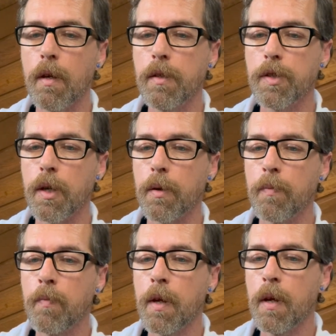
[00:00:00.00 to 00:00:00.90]
So
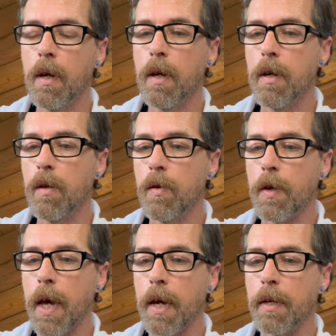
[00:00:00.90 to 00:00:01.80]
you
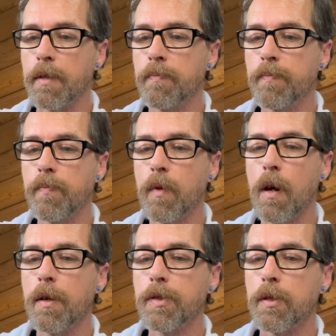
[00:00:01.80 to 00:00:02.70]
can
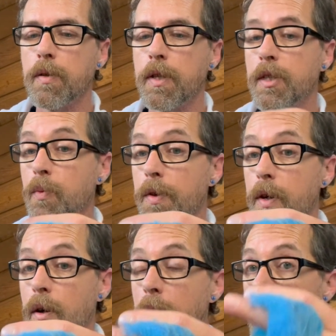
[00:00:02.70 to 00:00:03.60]
also do this with
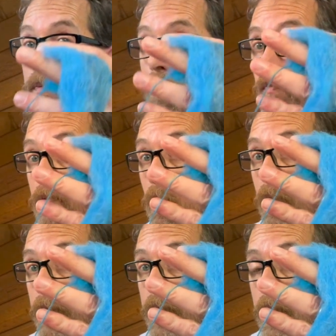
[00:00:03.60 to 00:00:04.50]
your
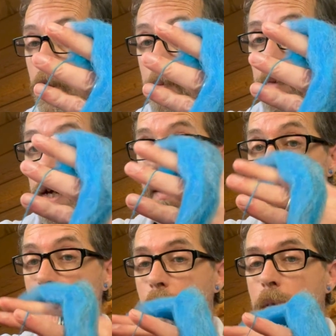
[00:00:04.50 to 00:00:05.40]
ring finger and pinky
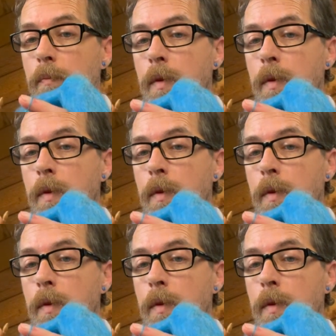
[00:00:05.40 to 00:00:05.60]
finger.